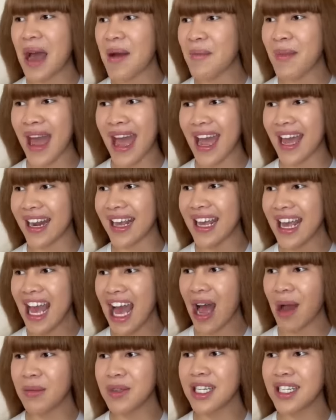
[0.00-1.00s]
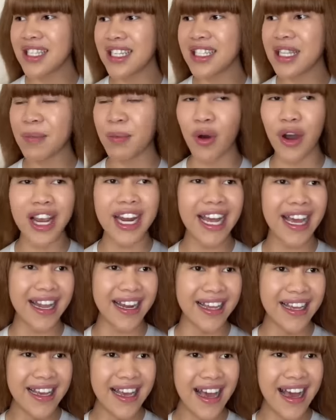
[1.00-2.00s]
not mad! I'm just
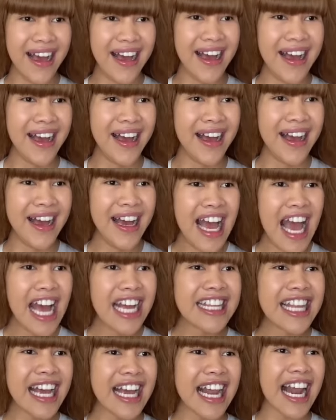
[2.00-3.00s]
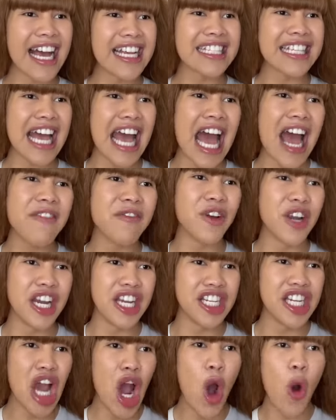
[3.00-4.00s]
disappointed! The class
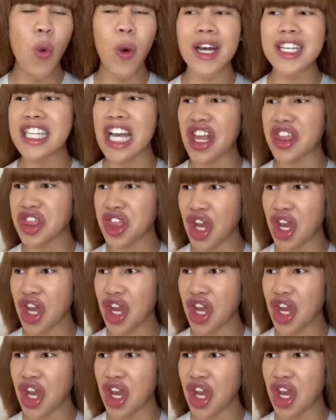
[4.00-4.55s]
average was a